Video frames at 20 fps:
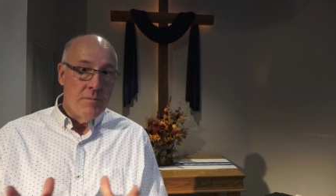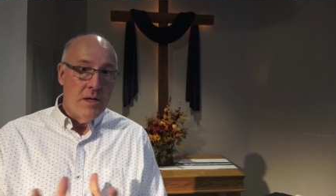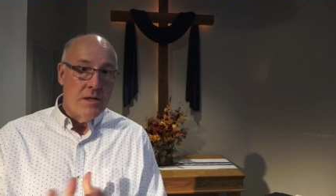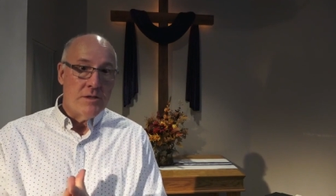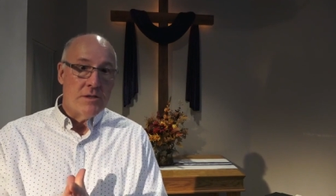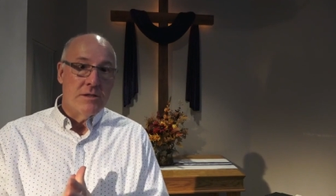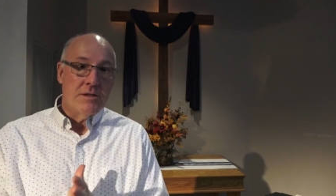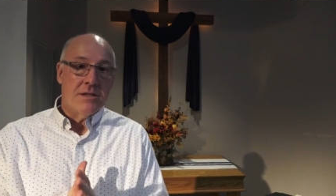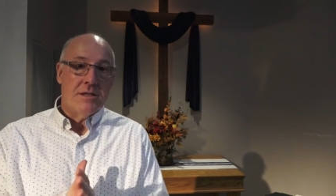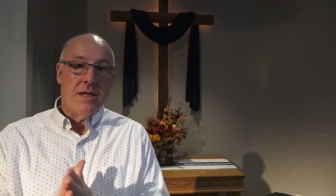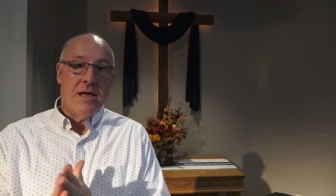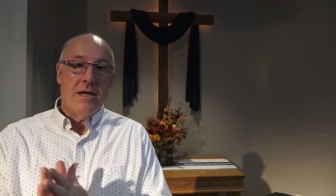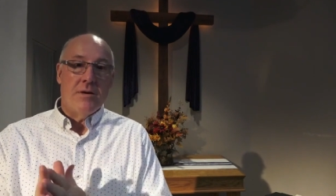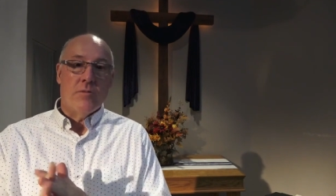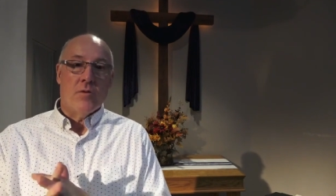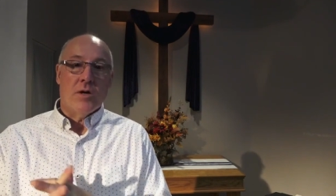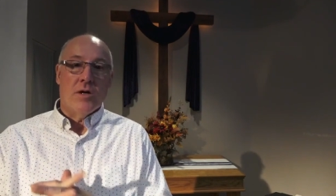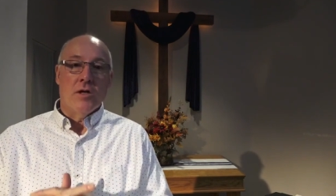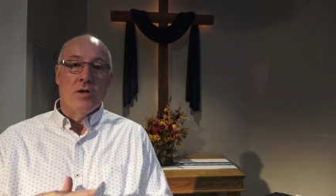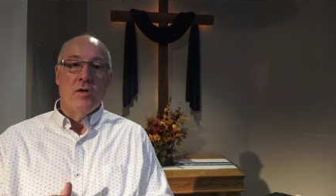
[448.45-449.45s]
mentioned tonight,
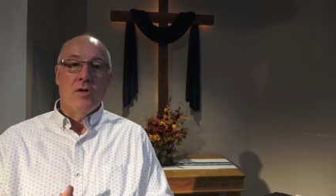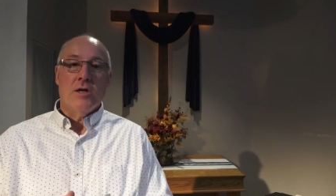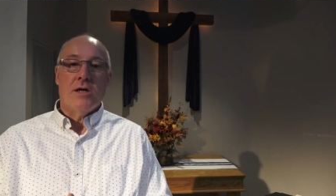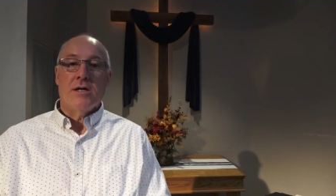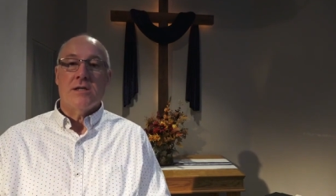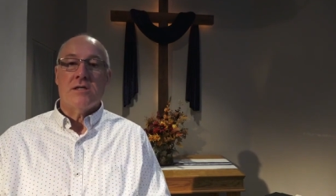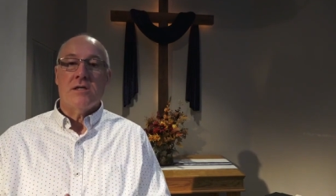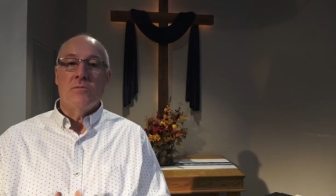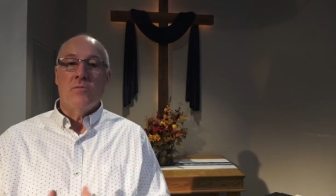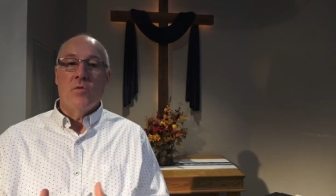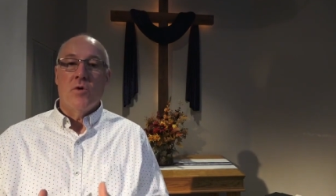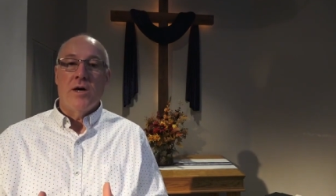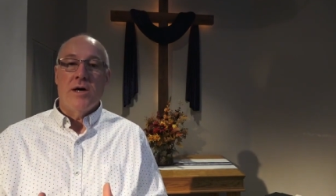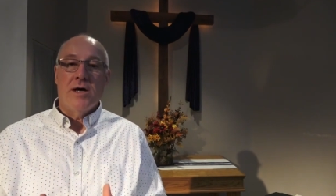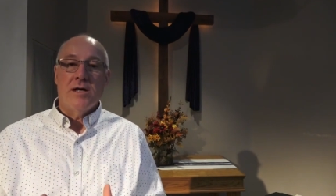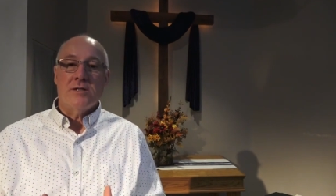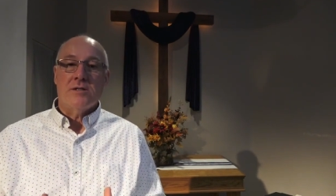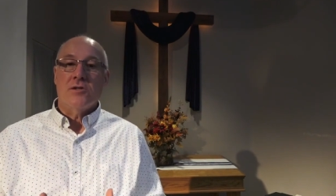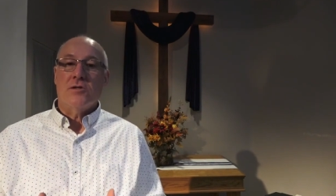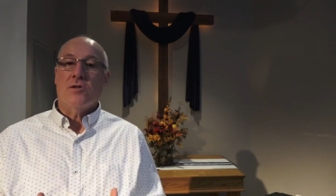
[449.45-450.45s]
we're going to look at some
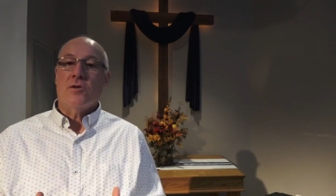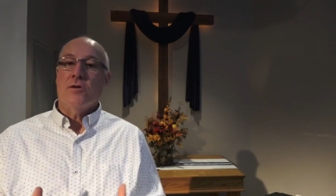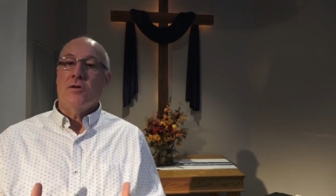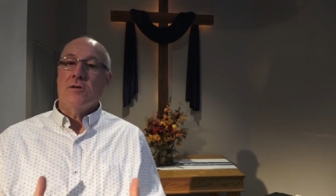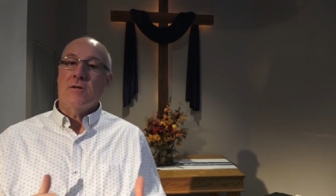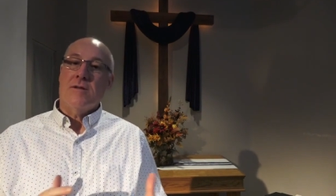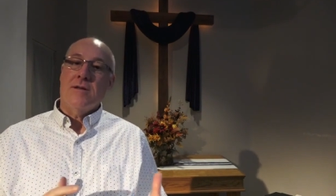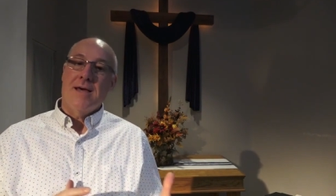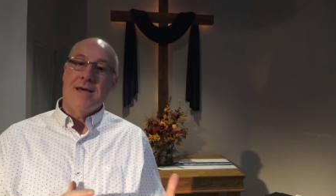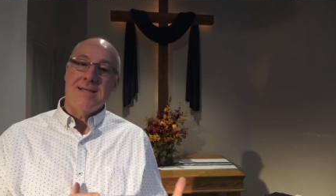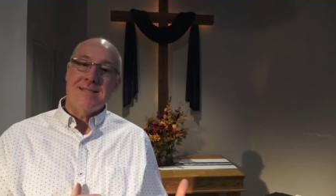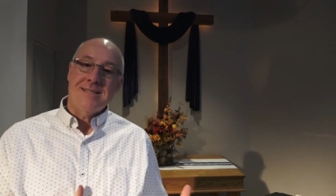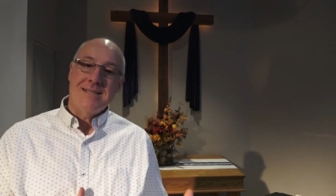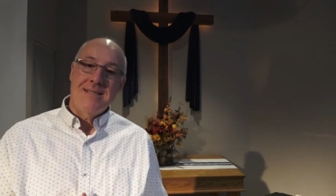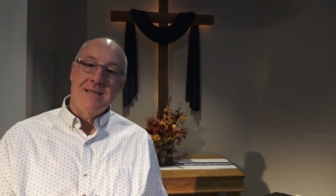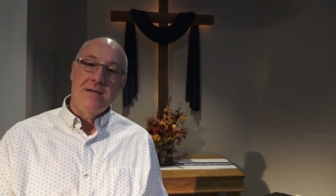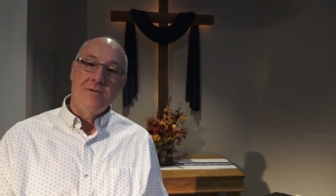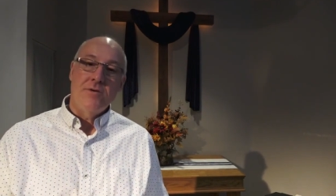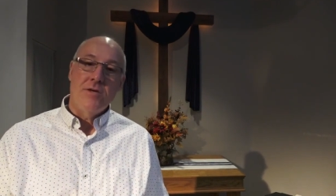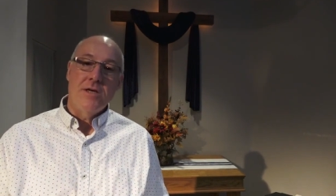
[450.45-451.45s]
ways to turn
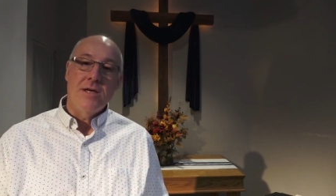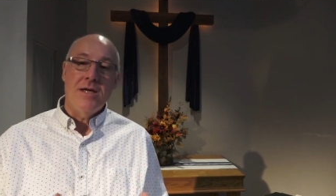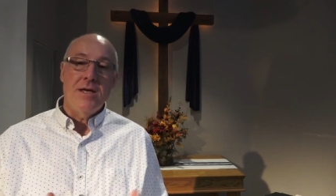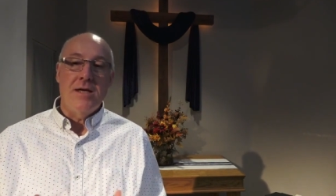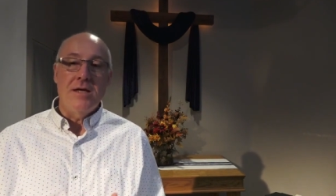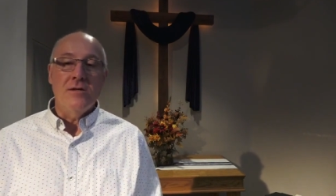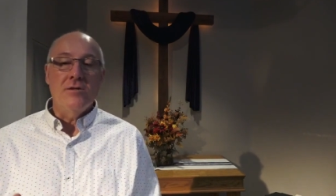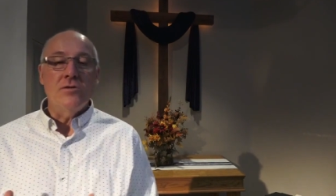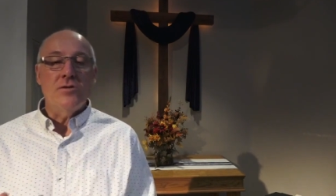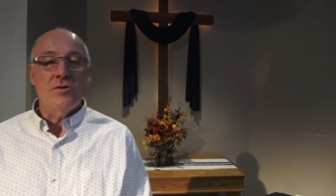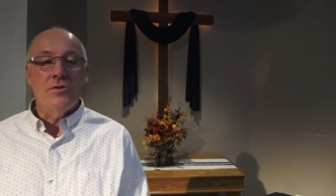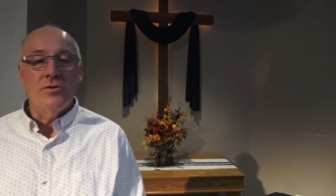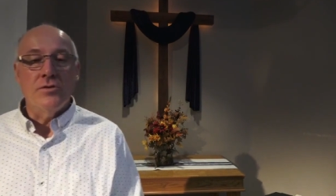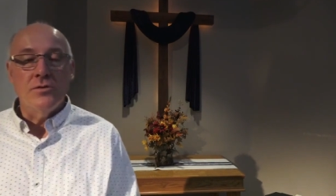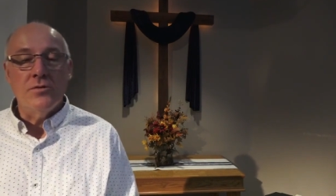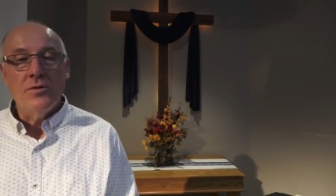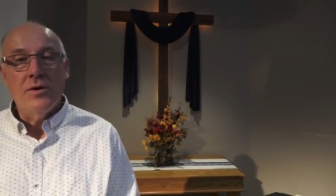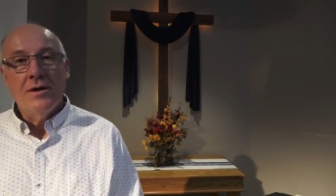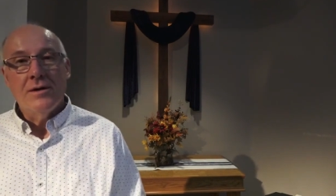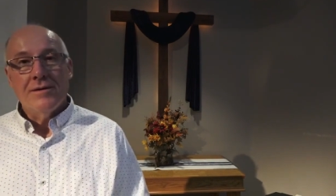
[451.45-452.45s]
Thanksgiving
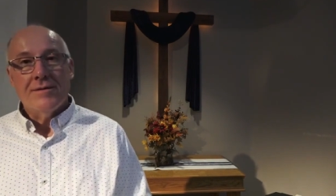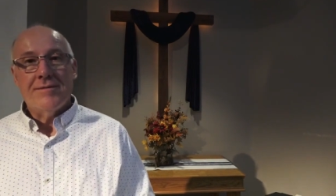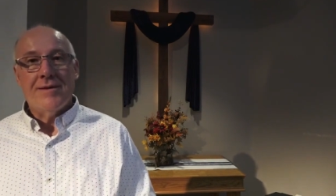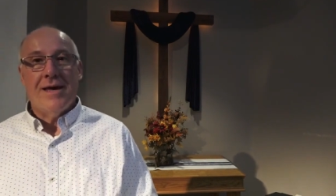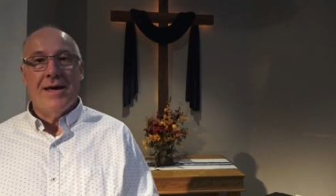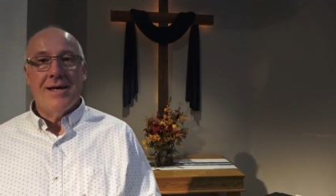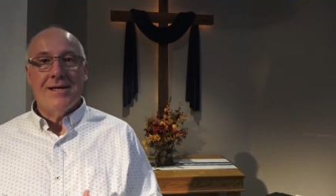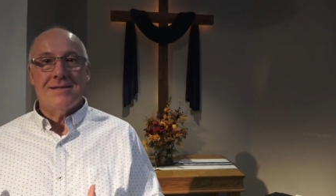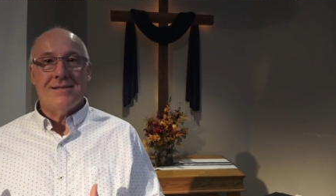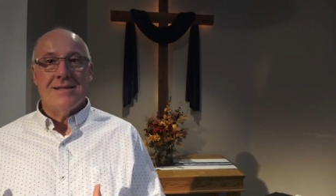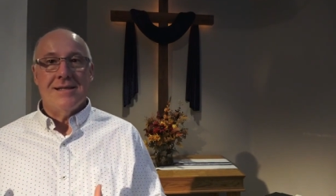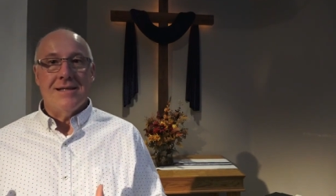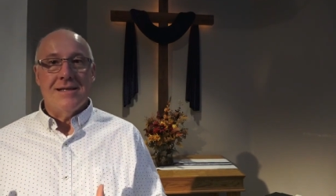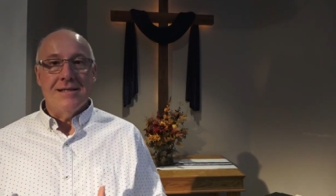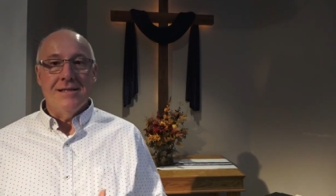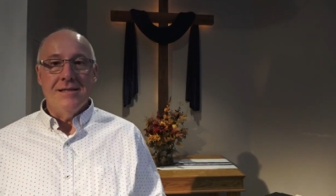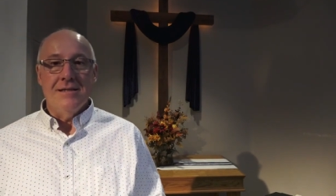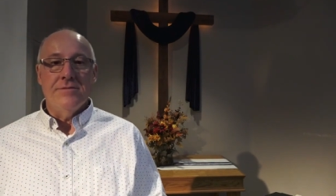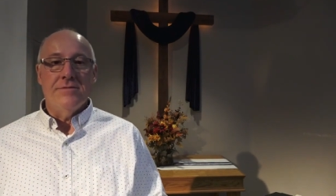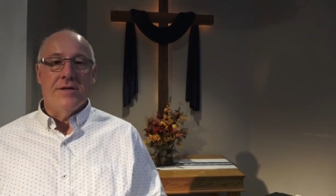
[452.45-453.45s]
into thanks
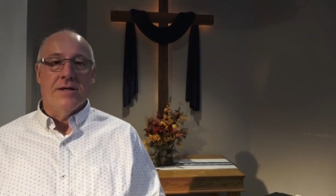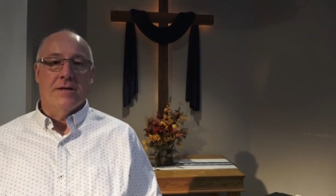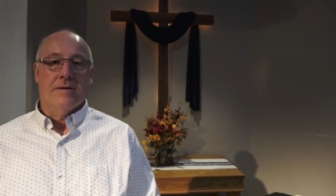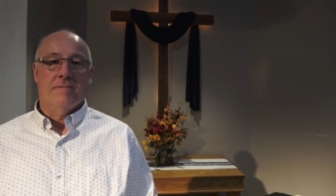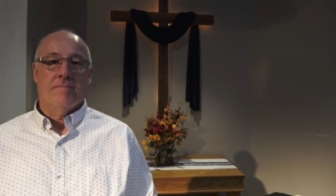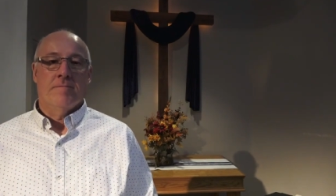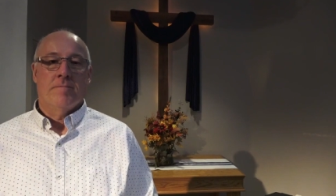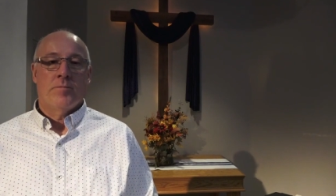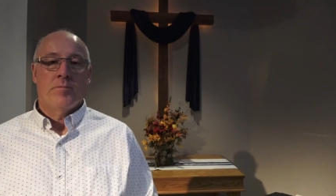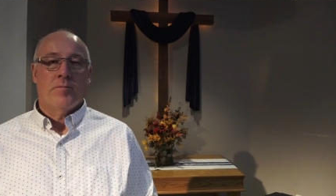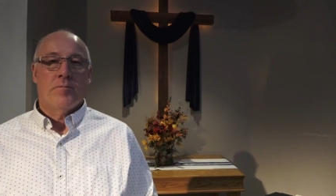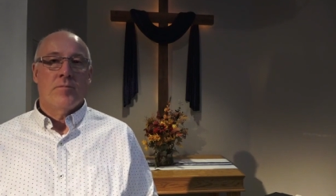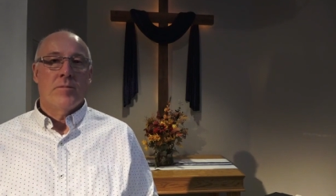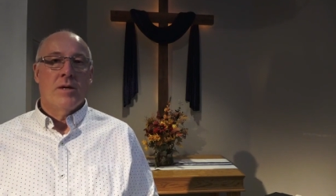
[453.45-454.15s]
living.